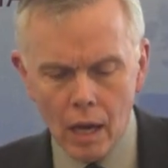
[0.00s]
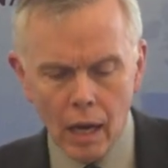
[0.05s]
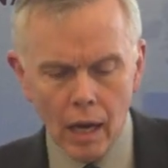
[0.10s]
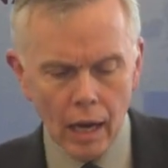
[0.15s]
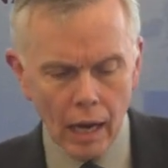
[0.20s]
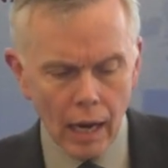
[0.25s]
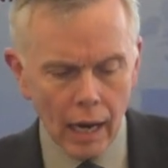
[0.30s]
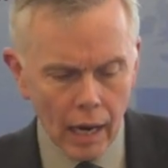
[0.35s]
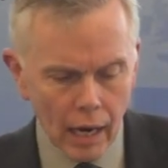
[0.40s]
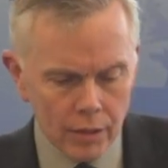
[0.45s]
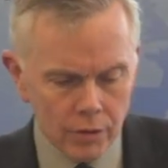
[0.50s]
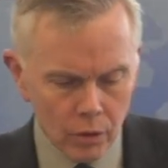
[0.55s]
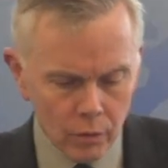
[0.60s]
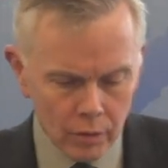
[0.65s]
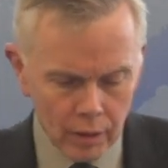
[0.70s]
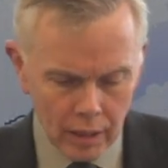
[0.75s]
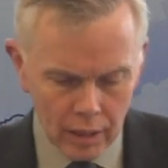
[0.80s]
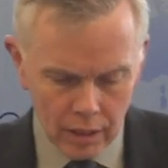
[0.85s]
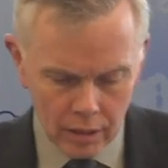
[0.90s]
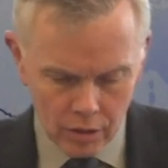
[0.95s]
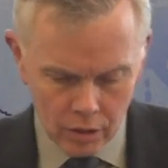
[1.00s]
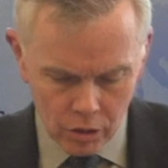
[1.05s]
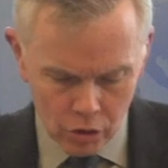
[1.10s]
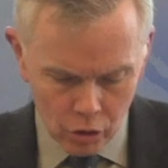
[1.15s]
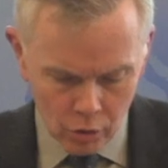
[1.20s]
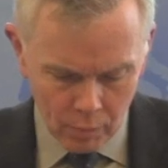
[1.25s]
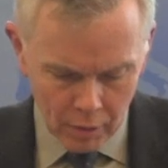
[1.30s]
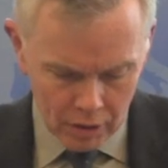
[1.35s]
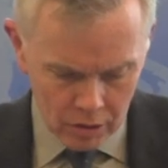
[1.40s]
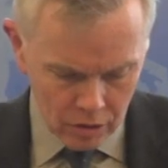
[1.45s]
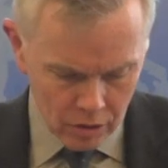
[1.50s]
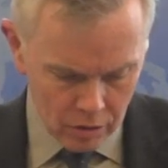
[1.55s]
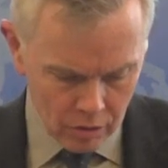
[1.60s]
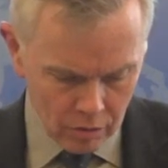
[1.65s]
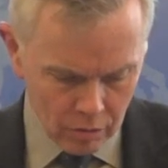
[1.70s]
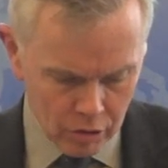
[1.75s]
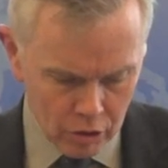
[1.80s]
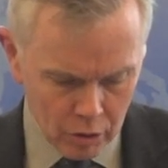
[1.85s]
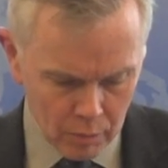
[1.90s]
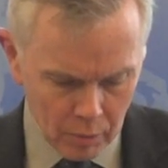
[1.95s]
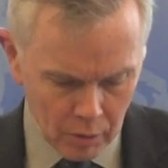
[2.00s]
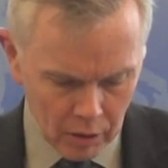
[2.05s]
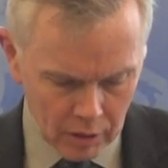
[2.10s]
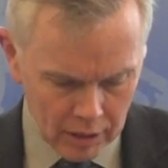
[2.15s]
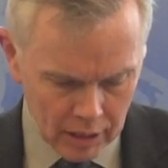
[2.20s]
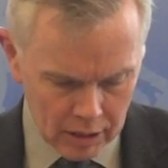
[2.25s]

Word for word: I, I don't get into too much crystal ball